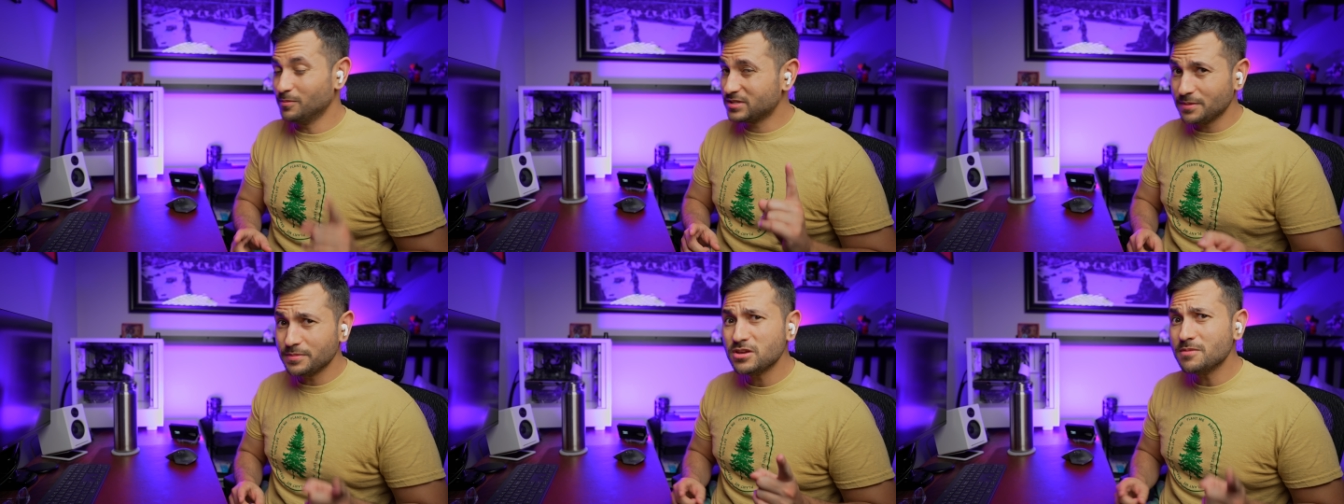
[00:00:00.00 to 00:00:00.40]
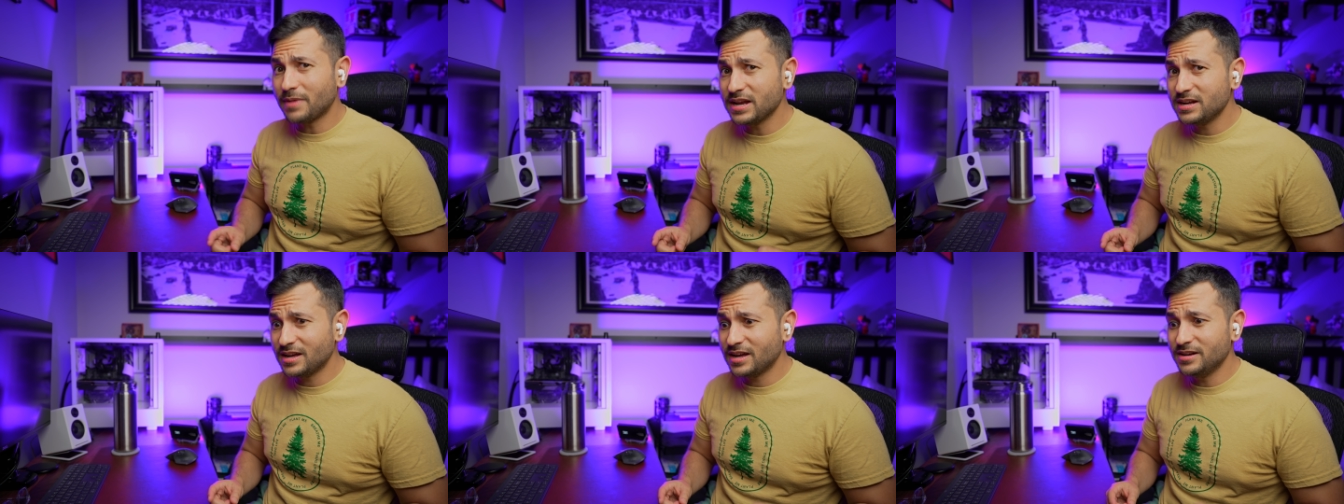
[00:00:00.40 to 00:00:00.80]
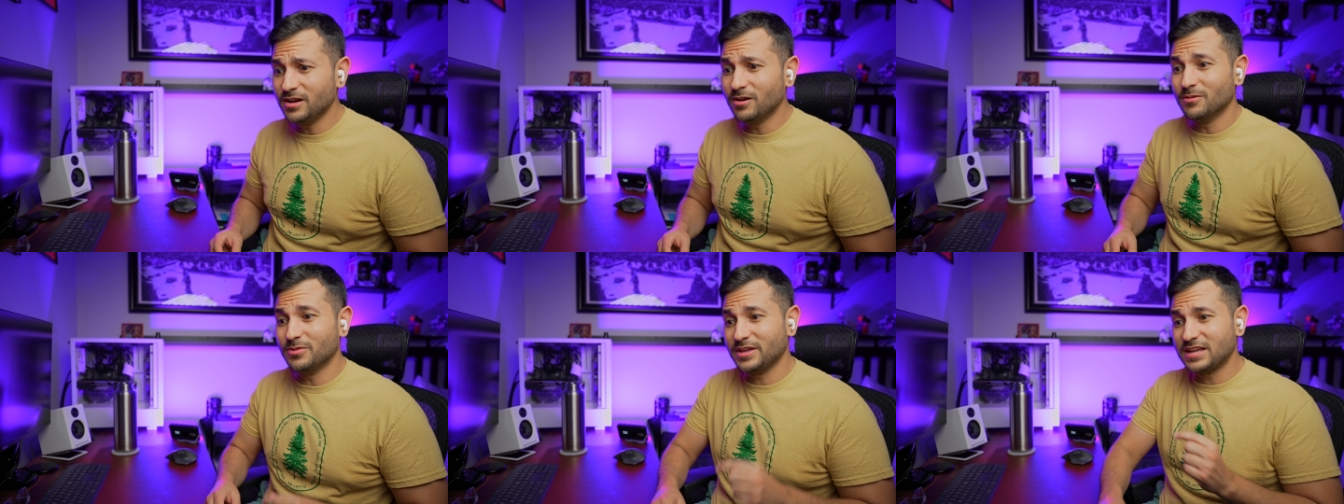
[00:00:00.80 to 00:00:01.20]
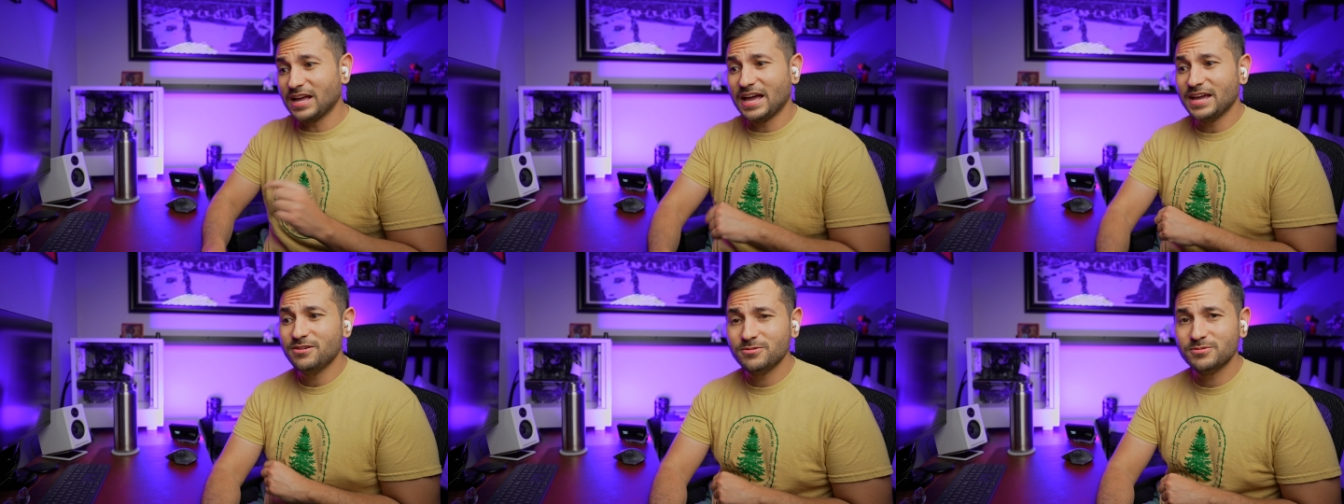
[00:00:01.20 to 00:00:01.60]
but some of you might not know, the
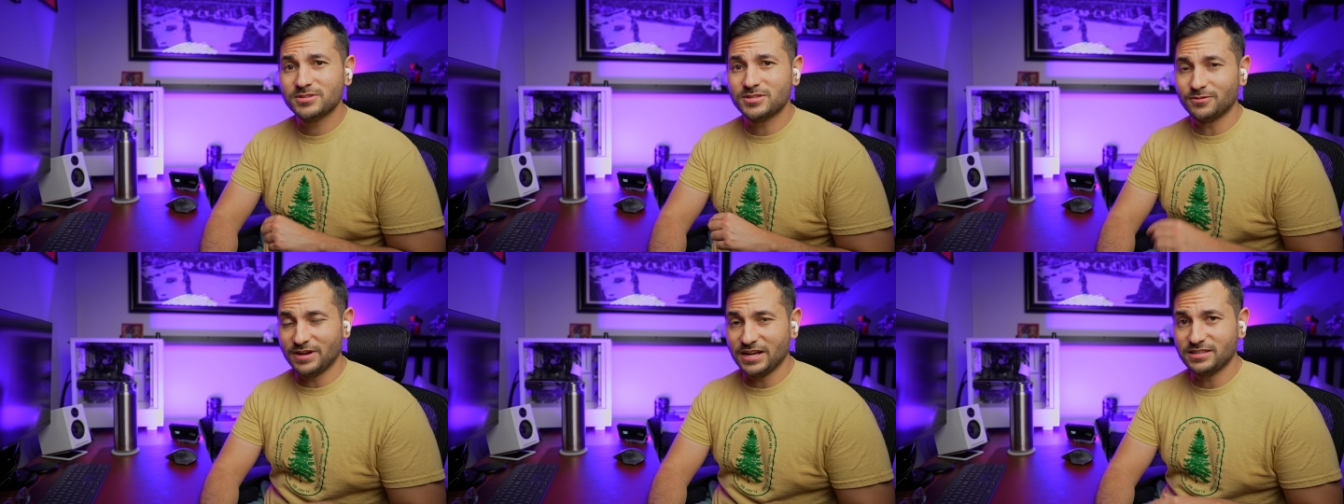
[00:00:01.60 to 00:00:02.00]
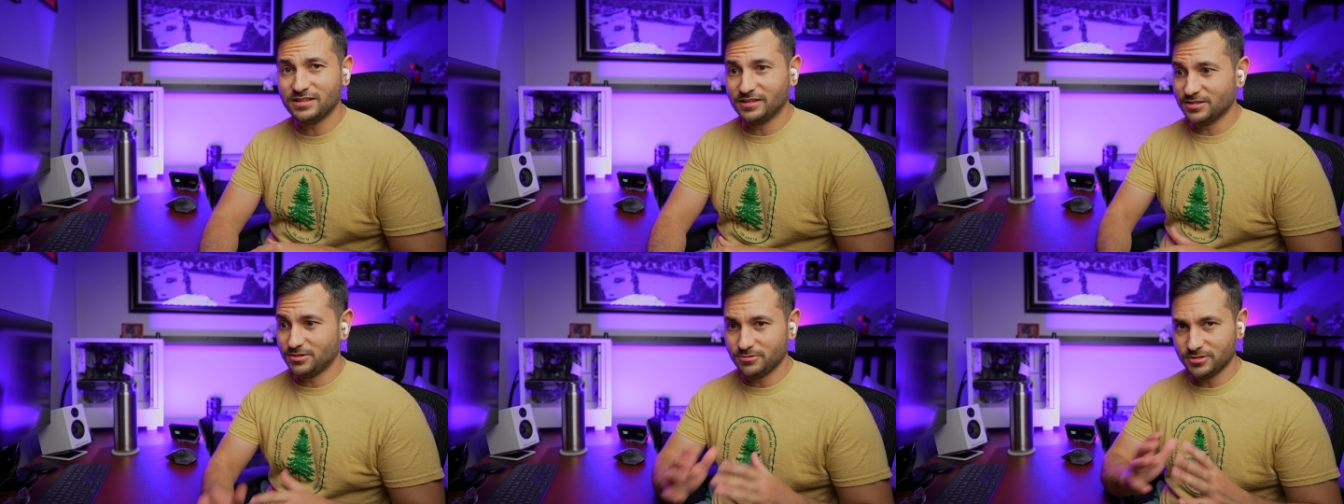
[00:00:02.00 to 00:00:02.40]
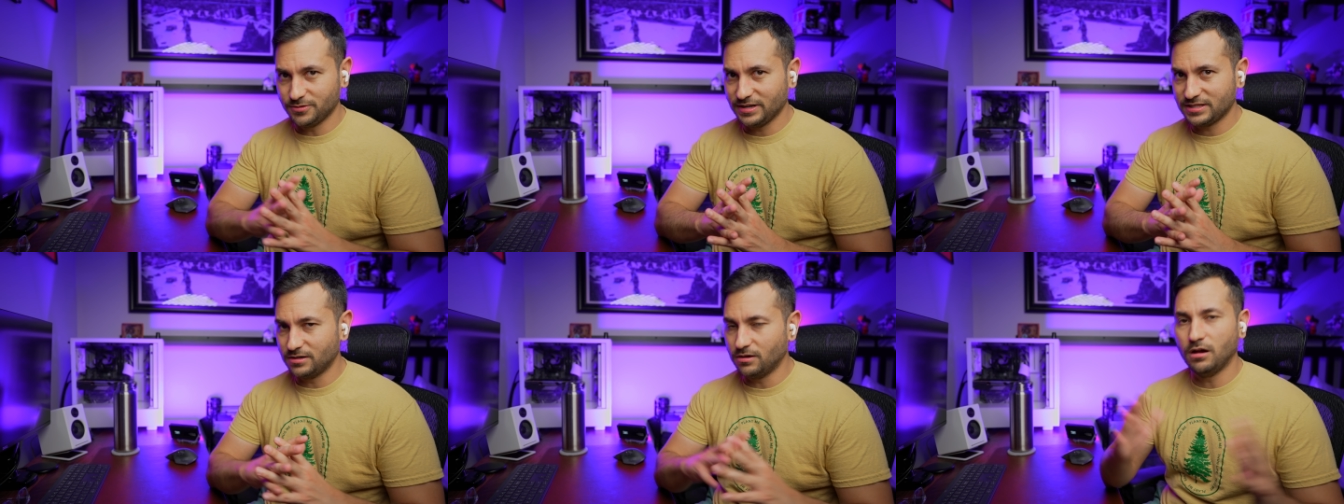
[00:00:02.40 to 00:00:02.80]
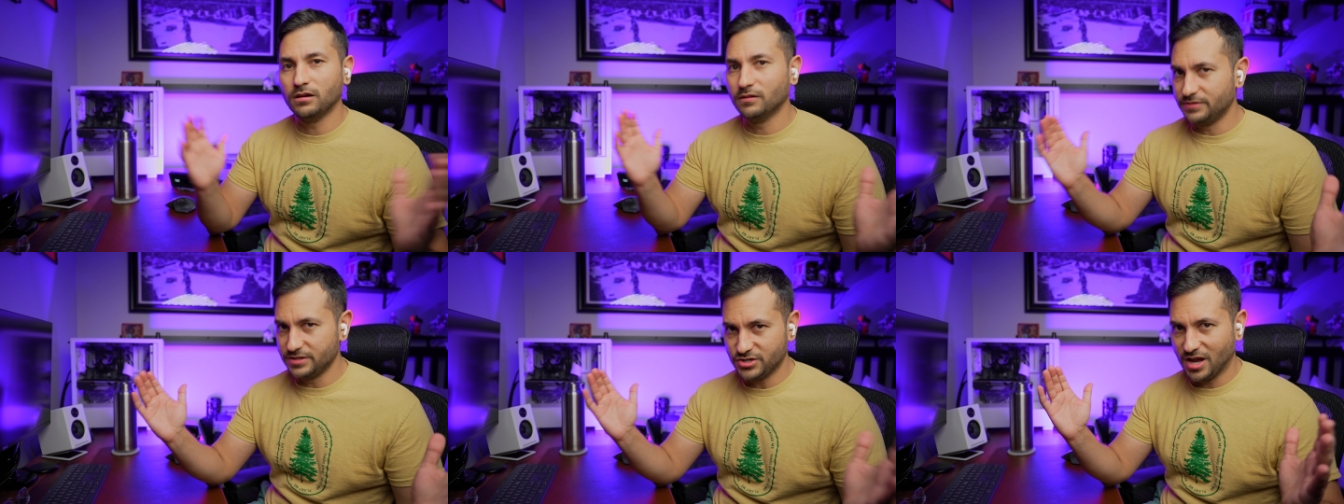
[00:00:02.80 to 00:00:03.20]
guy who is directing this, who's directed all
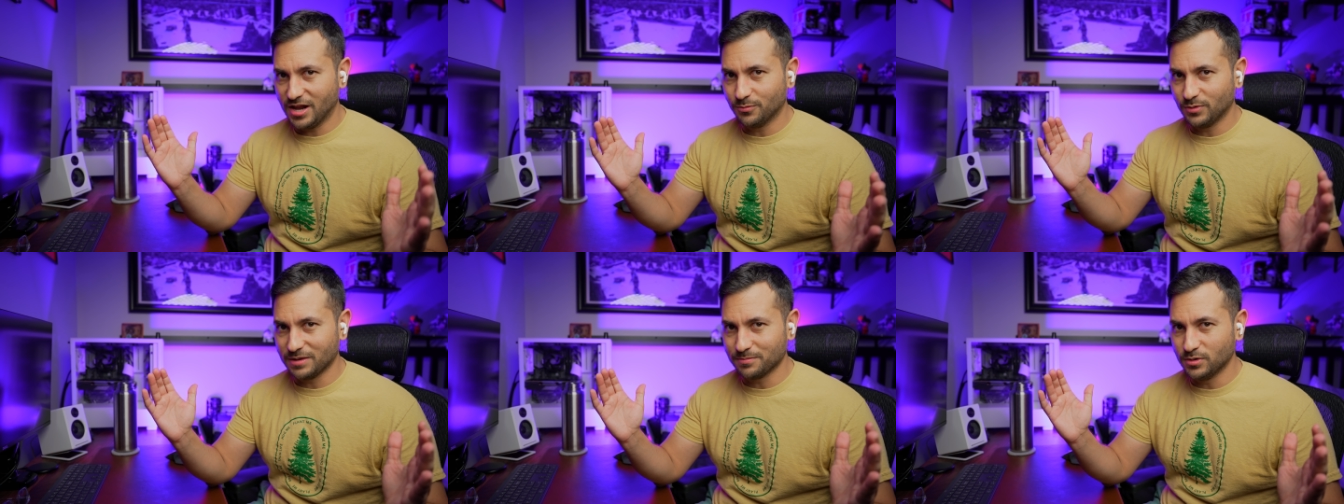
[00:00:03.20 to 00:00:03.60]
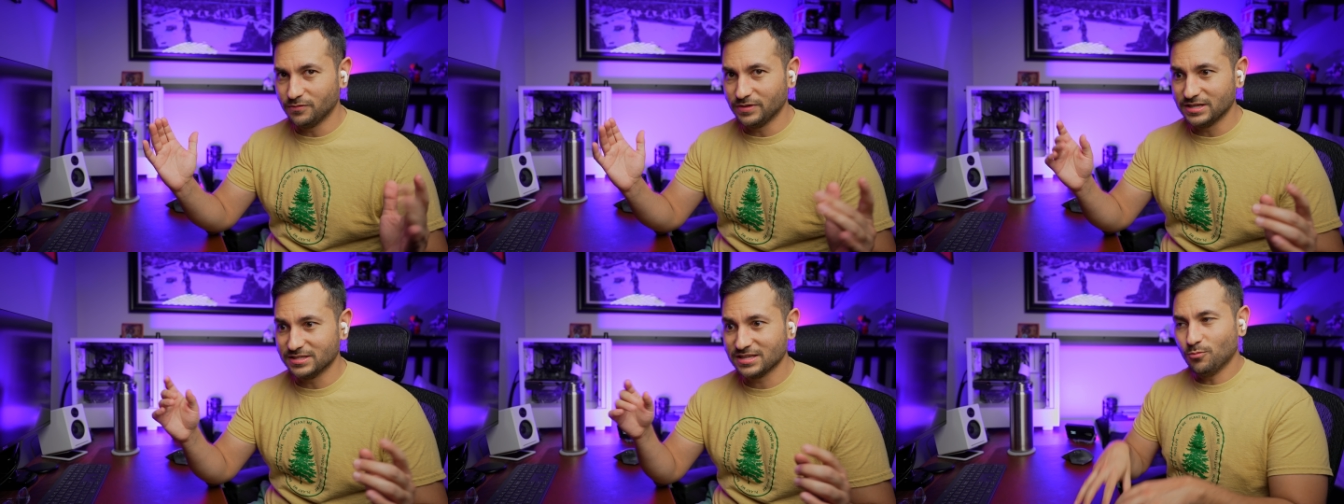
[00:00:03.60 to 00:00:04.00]
of the John Wick movies,